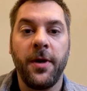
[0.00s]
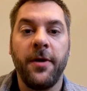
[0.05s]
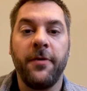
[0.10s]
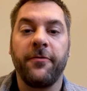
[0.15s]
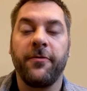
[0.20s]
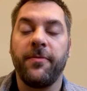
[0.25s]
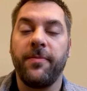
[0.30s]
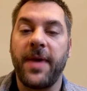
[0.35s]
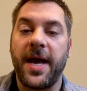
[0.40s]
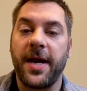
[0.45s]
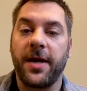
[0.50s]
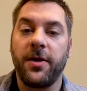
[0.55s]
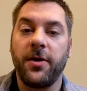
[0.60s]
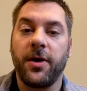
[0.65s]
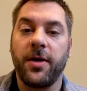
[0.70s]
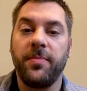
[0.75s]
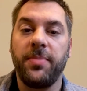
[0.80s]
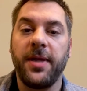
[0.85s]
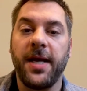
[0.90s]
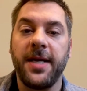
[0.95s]
From
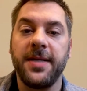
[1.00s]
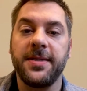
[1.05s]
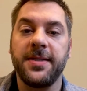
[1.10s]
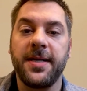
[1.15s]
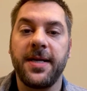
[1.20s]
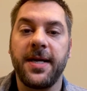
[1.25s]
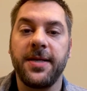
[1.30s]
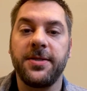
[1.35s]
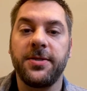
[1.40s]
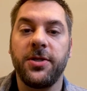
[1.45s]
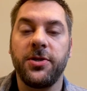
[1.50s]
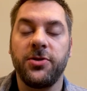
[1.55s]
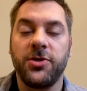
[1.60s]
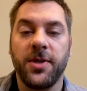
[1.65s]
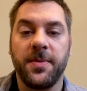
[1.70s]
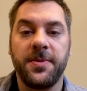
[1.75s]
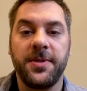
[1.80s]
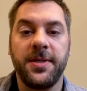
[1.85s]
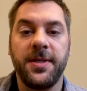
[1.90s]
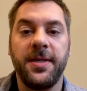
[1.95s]
backyard playsets to
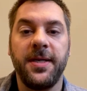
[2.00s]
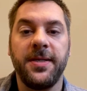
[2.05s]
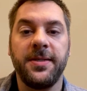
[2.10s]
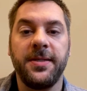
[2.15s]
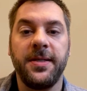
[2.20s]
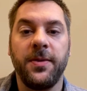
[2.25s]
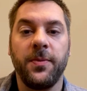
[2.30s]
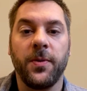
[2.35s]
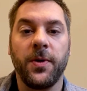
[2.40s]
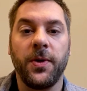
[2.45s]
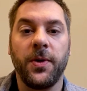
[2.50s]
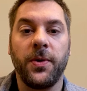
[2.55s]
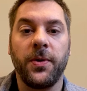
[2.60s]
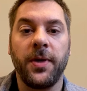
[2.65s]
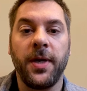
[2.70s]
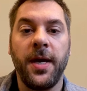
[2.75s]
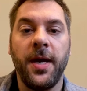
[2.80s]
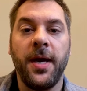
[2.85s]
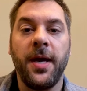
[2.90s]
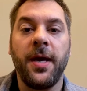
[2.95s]
trips to Disney World,
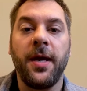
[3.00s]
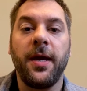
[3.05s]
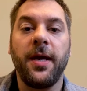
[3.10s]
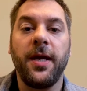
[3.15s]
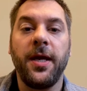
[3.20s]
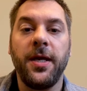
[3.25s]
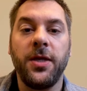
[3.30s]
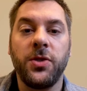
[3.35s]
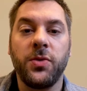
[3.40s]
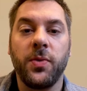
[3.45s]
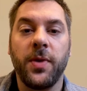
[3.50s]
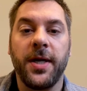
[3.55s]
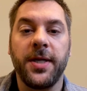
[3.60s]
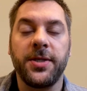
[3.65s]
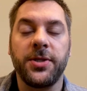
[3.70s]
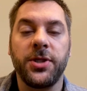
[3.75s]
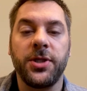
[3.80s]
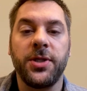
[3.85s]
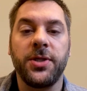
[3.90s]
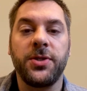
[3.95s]
each
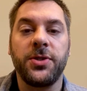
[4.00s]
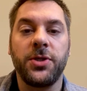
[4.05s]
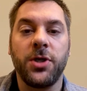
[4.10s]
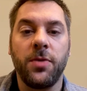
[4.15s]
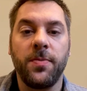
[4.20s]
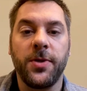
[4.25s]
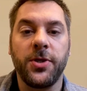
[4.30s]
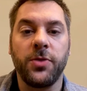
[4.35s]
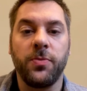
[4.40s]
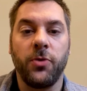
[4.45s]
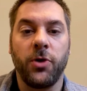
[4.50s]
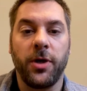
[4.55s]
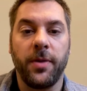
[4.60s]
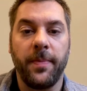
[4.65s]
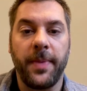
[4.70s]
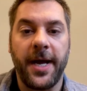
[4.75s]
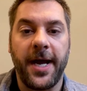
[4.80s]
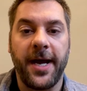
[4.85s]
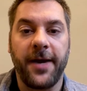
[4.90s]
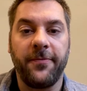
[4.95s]
wish is so much more
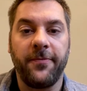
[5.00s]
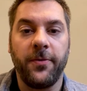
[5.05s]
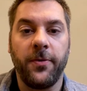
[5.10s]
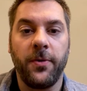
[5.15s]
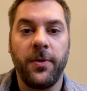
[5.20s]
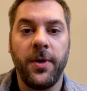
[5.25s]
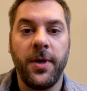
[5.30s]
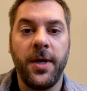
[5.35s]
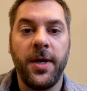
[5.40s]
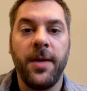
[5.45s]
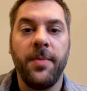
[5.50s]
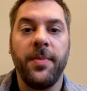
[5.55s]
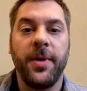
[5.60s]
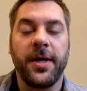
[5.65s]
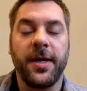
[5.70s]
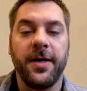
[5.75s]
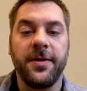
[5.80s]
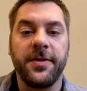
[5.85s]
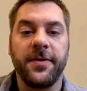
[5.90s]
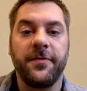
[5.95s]
impactful
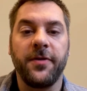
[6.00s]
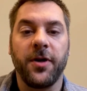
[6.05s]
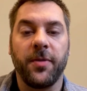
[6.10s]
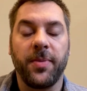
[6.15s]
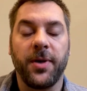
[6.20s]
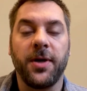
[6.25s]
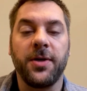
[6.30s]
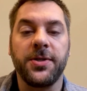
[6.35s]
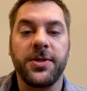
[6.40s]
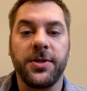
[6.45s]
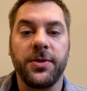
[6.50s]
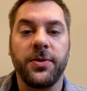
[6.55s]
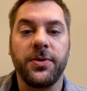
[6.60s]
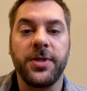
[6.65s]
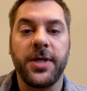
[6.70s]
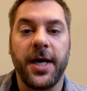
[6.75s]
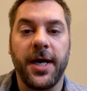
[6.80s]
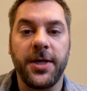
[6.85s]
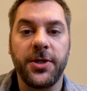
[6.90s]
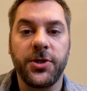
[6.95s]
because of your personal
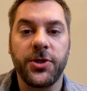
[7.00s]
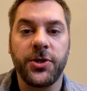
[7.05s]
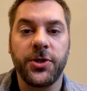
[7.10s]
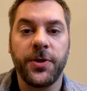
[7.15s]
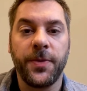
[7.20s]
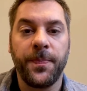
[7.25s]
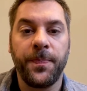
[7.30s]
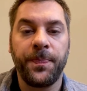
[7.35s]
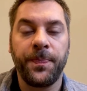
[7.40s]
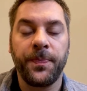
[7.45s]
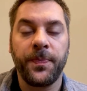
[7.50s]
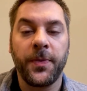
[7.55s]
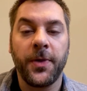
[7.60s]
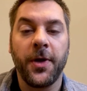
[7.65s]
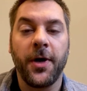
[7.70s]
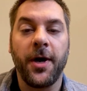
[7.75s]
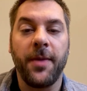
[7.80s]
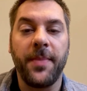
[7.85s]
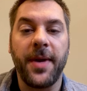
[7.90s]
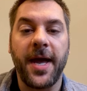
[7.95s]
touch.
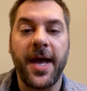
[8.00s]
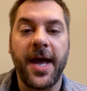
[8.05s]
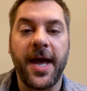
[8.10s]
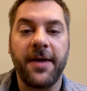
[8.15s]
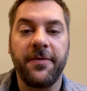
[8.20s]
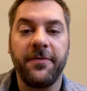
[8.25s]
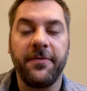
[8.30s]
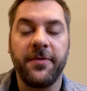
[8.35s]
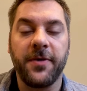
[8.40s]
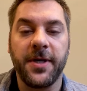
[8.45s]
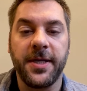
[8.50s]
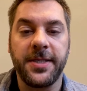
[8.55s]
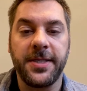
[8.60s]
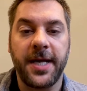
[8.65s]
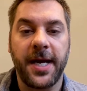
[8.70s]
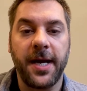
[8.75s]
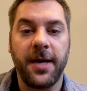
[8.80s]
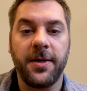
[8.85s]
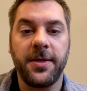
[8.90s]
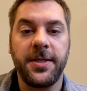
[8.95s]
On behalf of our
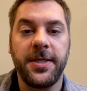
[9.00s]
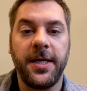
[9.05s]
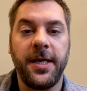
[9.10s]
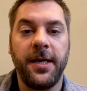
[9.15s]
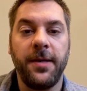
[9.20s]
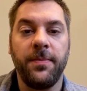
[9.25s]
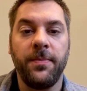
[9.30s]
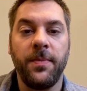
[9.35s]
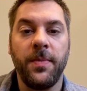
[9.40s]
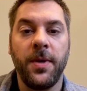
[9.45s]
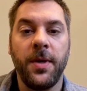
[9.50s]
entire team,